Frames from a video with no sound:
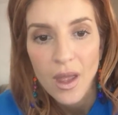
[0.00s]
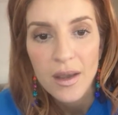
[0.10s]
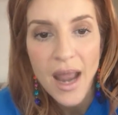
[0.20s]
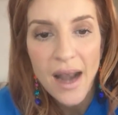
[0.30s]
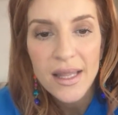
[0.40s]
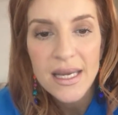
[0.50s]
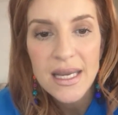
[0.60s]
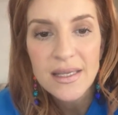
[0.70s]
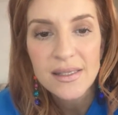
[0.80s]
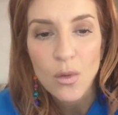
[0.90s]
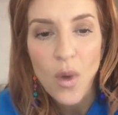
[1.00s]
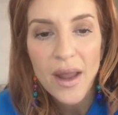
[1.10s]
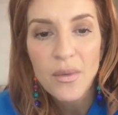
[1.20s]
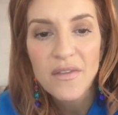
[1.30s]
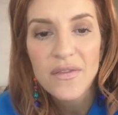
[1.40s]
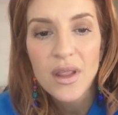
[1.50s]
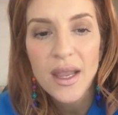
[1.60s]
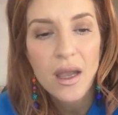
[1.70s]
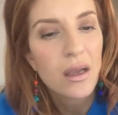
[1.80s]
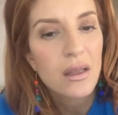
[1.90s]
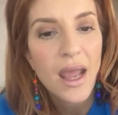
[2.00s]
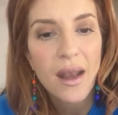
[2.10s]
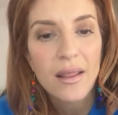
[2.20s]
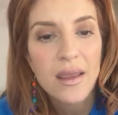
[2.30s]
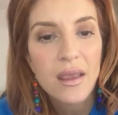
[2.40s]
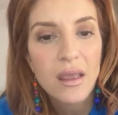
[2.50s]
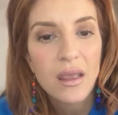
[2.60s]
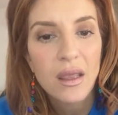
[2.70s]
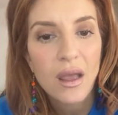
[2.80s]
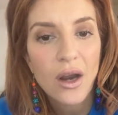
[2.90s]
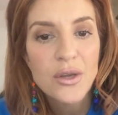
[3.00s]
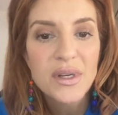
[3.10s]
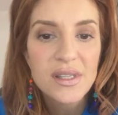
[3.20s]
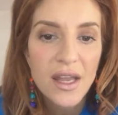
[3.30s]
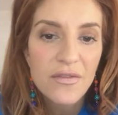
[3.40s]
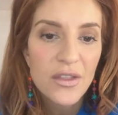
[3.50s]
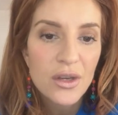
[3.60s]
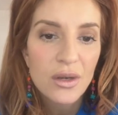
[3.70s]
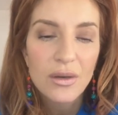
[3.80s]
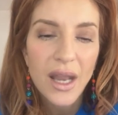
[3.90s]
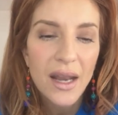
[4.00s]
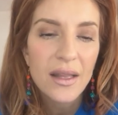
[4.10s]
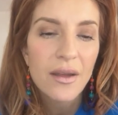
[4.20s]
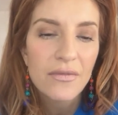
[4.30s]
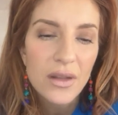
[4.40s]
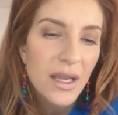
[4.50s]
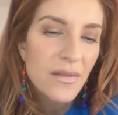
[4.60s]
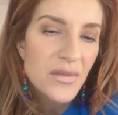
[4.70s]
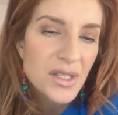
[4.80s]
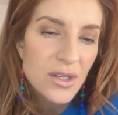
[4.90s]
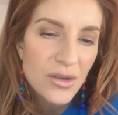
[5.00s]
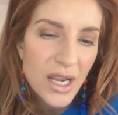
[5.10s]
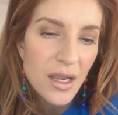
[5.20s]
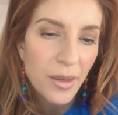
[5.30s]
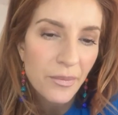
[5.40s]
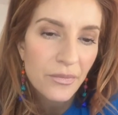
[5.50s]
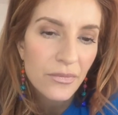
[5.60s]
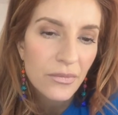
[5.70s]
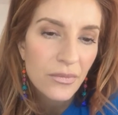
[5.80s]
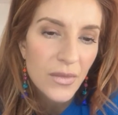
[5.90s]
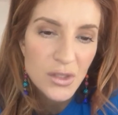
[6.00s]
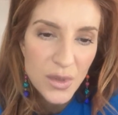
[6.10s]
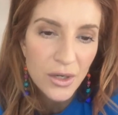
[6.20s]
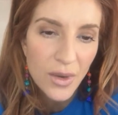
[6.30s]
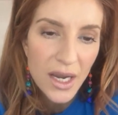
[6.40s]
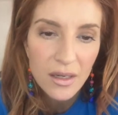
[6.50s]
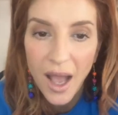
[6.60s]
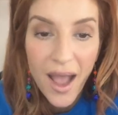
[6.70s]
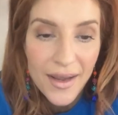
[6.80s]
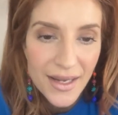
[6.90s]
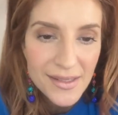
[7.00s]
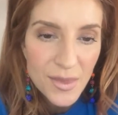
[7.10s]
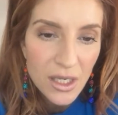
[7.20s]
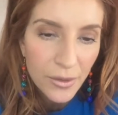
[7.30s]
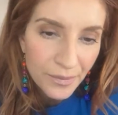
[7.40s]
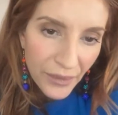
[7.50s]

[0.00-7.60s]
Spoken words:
Natalie Neeson. Why do I feel like Natalie, are you excited for the, Natalie, I feel like I've never seen your name. That's weird, right? Hi, nice to meet you.